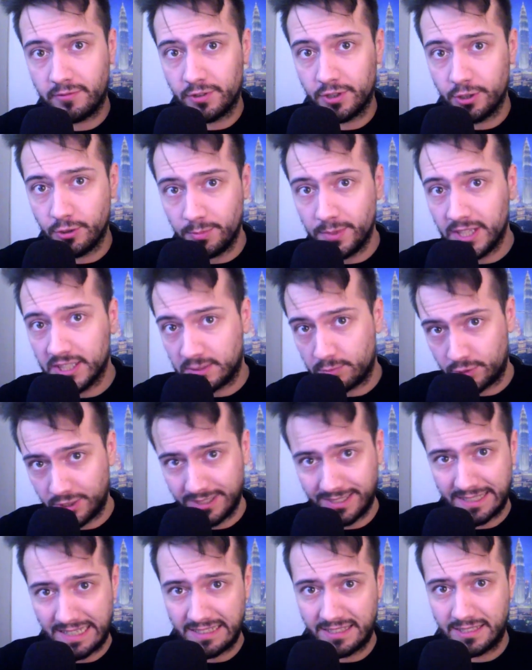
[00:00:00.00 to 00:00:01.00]
different OBS
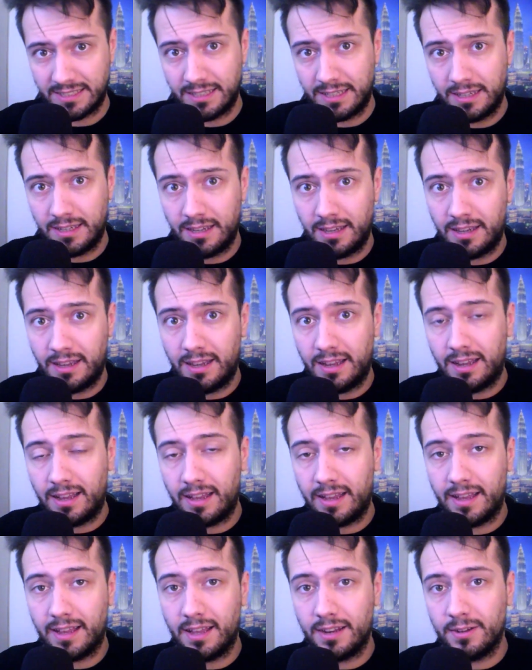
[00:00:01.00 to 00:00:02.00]
presets.
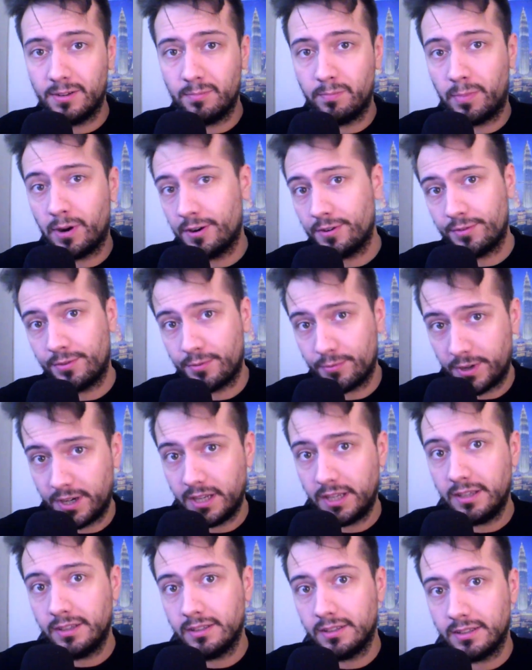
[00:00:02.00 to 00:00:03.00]
And part
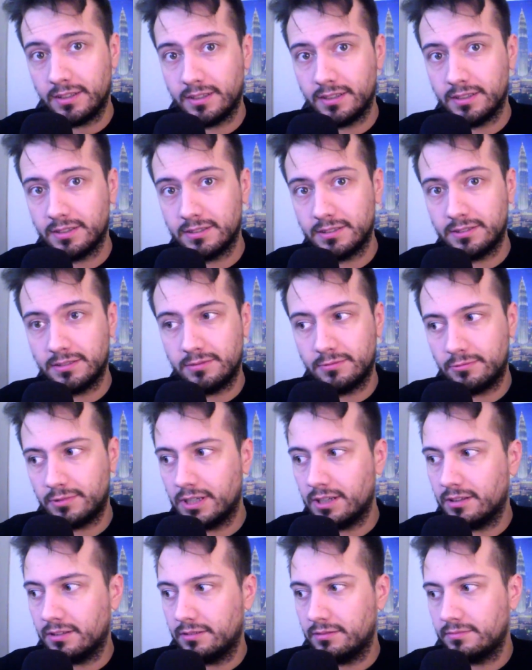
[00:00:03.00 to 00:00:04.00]
3 is,
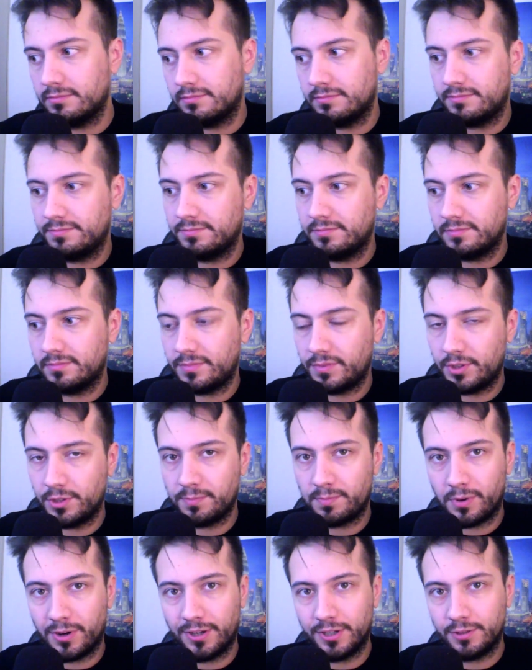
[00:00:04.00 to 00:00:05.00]
well,
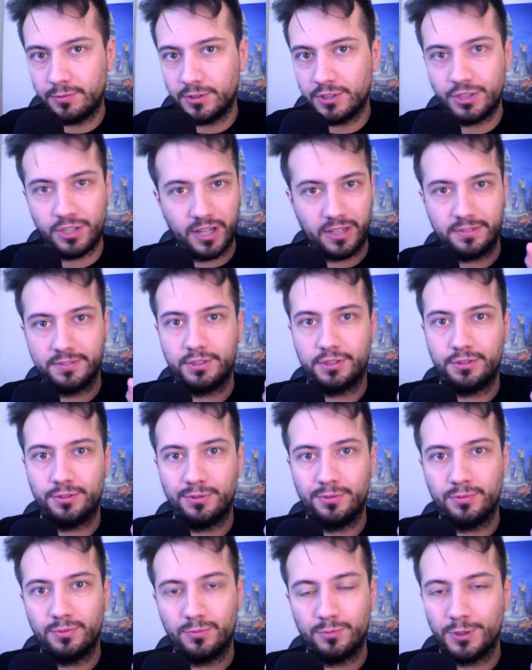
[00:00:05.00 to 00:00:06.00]
the part which tells
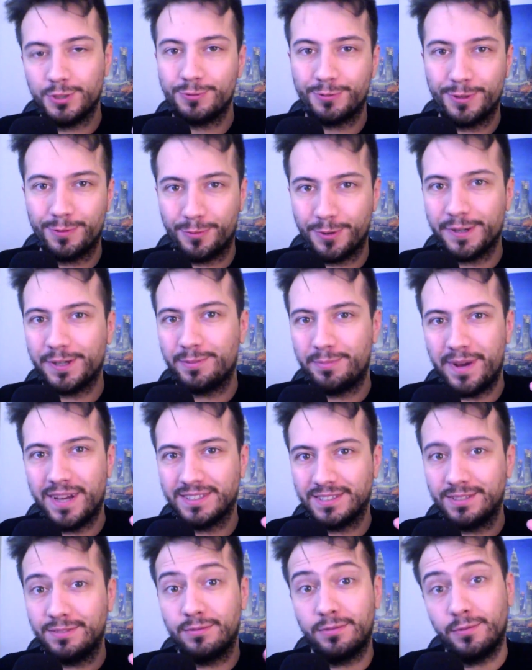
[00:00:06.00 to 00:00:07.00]
you which one worked
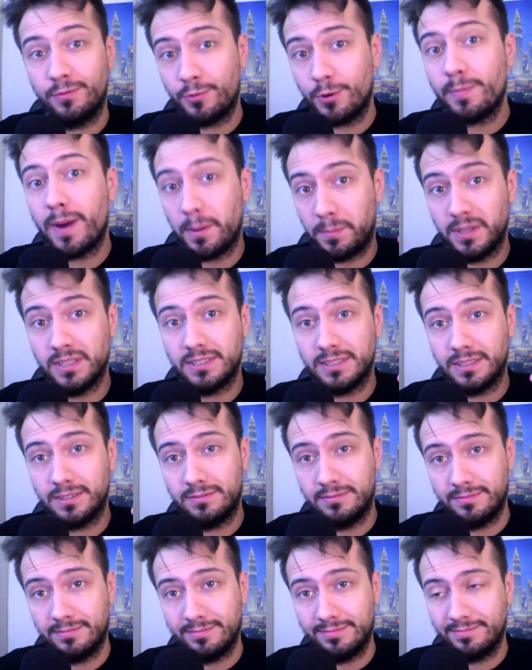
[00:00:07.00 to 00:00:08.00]
best for my
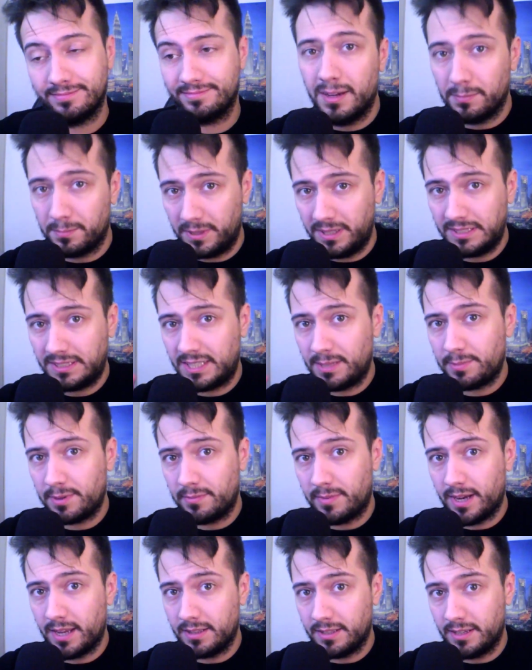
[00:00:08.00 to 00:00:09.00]
PC. Please keep
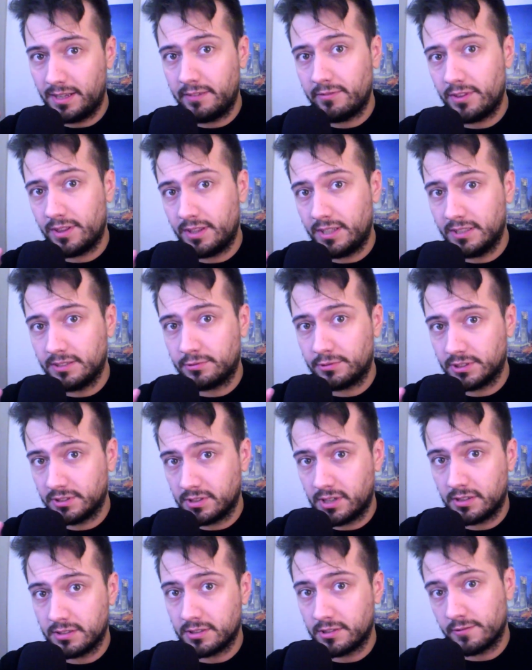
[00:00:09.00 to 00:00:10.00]
in mind that even these
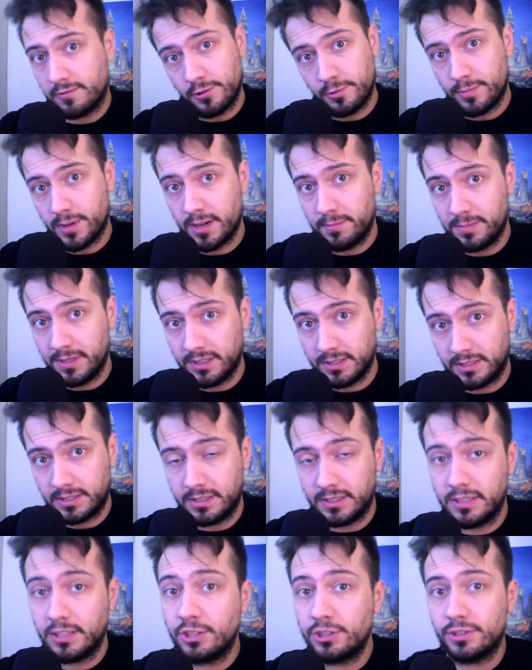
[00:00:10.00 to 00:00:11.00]
results are for my
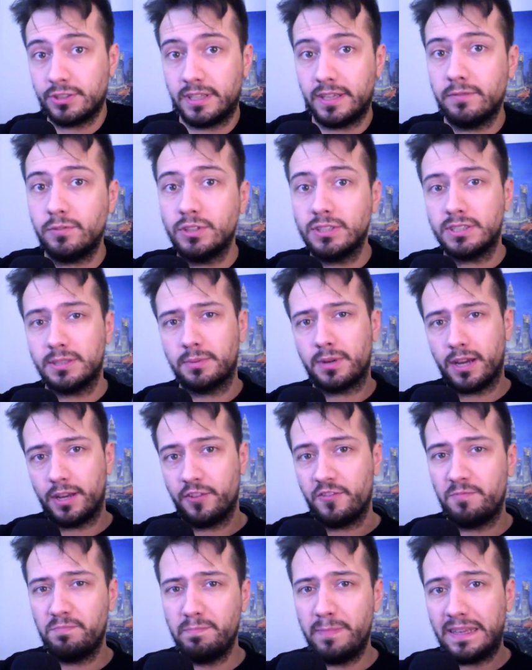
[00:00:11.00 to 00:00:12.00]
PC, they should give you some
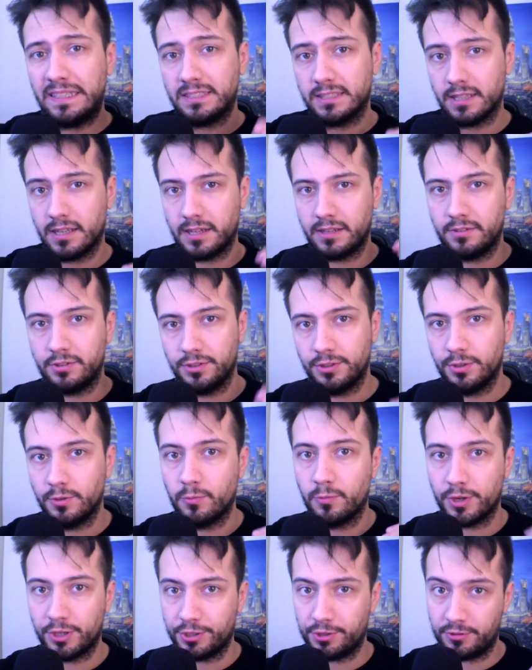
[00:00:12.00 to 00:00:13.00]
kind of baseline to
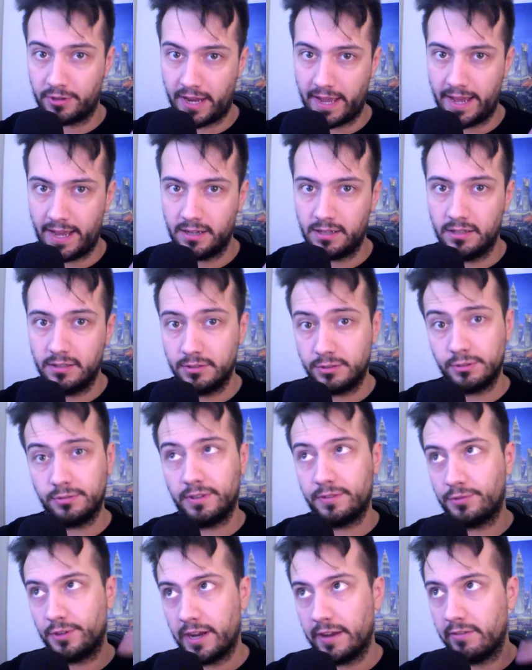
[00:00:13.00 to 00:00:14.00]
know where you're at.
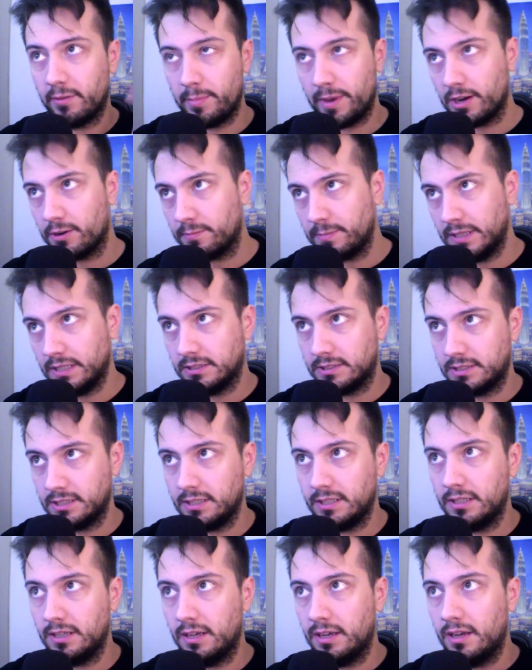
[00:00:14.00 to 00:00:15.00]
So if you have a better
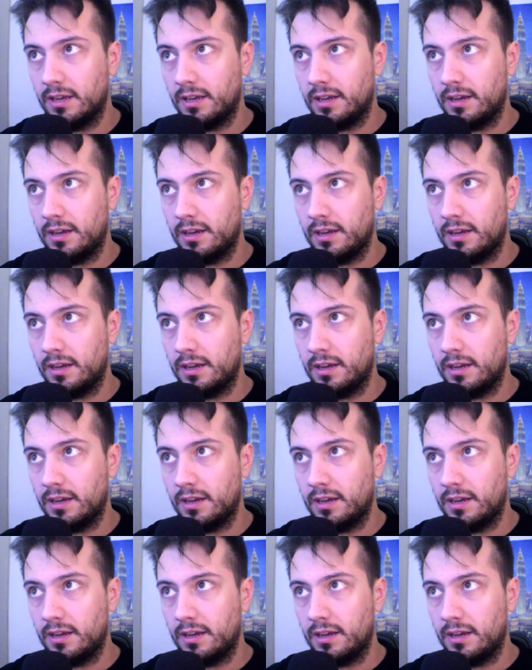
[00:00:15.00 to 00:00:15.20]
PC,